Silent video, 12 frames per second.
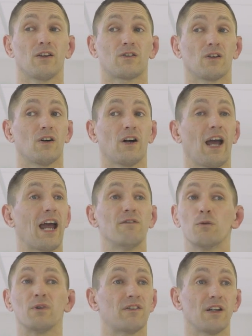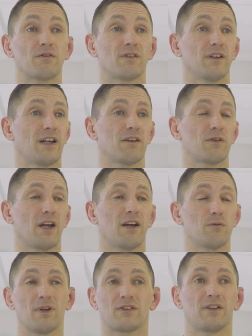So everybody's different and every,
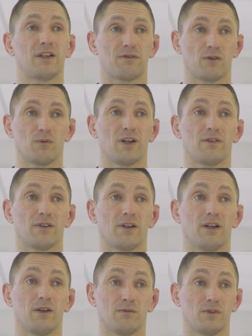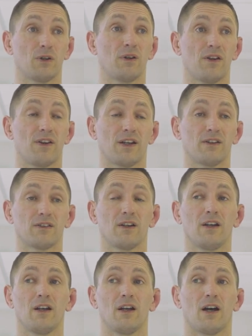everybody has a different way of um, doing things.
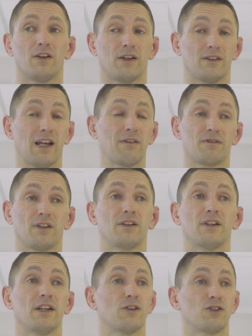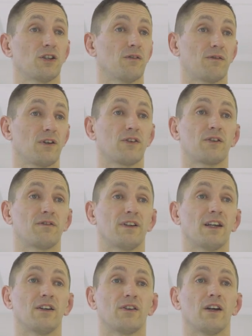And definitely the Neo Shoot
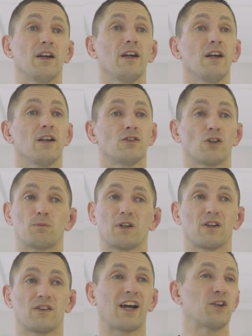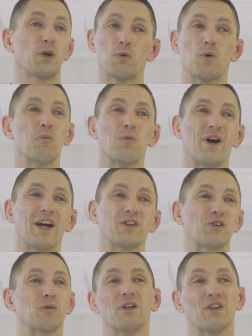philosophy is that just because I do it one way
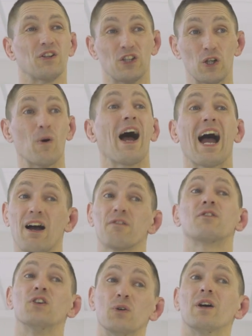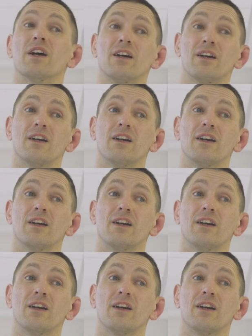doesn't mean that you have to do it